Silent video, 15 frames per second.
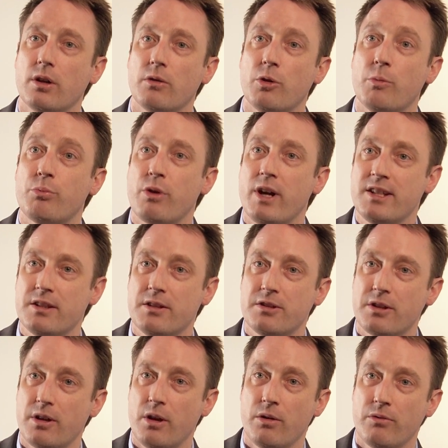the
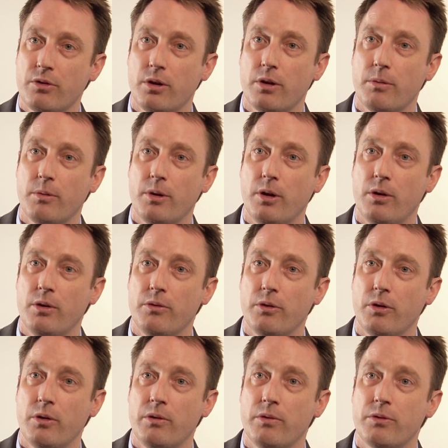presence of
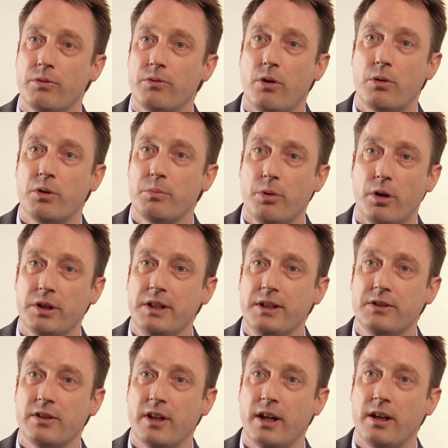a foreign body,
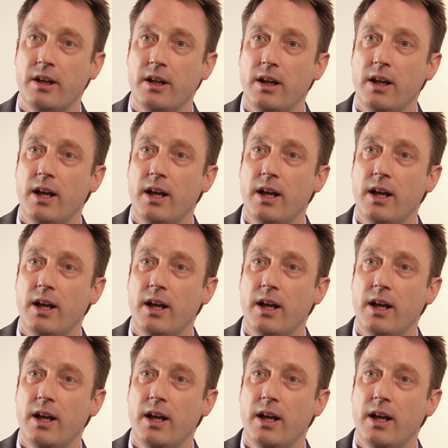say,